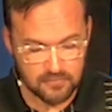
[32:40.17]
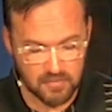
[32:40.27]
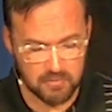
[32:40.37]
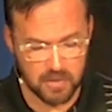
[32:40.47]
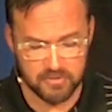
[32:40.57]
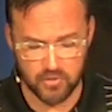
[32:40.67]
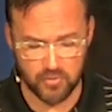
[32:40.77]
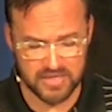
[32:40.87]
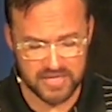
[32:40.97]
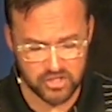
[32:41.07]
Maybe you're
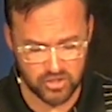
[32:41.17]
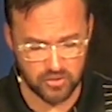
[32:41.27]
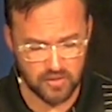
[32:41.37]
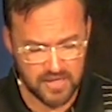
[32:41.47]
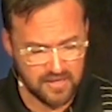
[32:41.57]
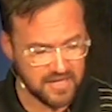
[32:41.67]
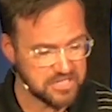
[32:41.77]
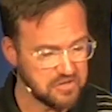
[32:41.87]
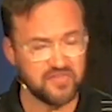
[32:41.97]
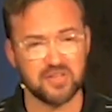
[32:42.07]
relational and
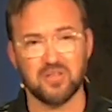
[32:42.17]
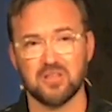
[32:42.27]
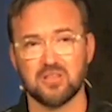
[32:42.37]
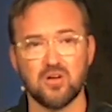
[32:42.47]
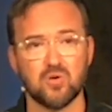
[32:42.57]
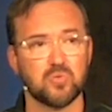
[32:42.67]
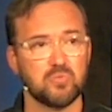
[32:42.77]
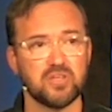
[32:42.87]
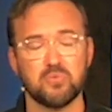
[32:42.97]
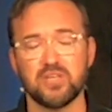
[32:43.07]
you feel alone.
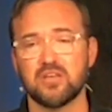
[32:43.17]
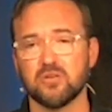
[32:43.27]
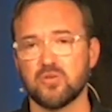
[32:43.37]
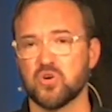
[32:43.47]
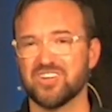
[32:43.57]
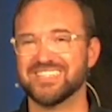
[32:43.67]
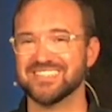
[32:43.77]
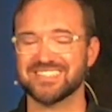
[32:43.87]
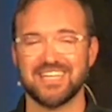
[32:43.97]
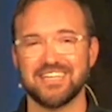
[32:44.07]
We hear the word
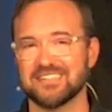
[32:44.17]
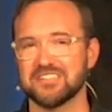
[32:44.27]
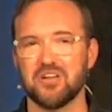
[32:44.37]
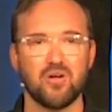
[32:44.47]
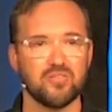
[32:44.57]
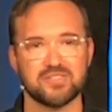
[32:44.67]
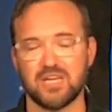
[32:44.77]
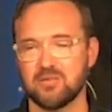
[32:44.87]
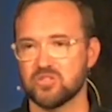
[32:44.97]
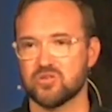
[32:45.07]
disconnected all the
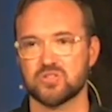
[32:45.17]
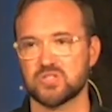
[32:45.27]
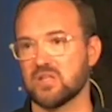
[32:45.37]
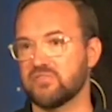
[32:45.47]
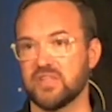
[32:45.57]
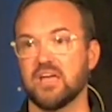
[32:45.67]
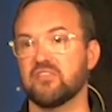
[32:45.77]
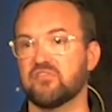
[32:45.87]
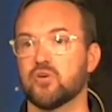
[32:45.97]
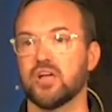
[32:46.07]
time in church life and have
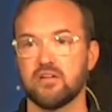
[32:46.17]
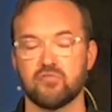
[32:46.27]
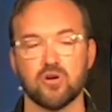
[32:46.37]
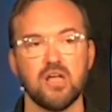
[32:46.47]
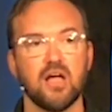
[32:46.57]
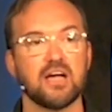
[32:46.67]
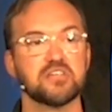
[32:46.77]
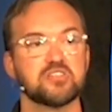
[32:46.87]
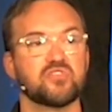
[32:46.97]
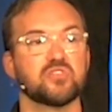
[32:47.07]
forever. I
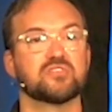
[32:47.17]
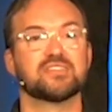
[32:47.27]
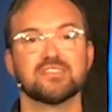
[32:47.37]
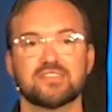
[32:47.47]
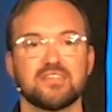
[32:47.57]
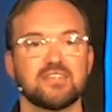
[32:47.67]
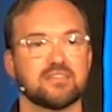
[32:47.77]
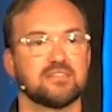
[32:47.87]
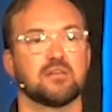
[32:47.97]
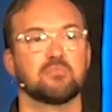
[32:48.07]
just feel
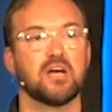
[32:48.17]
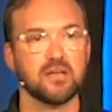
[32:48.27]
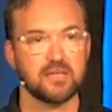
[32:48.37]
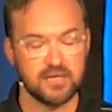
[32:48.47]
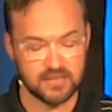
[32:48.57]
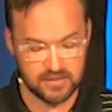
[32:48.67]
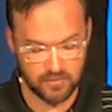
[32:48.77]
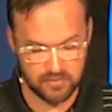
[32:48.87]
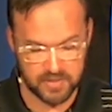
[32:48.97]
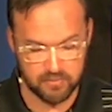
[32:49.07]
disconnected. I'm not connected
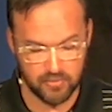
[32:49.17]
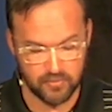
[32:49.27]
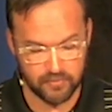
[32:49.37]
with people.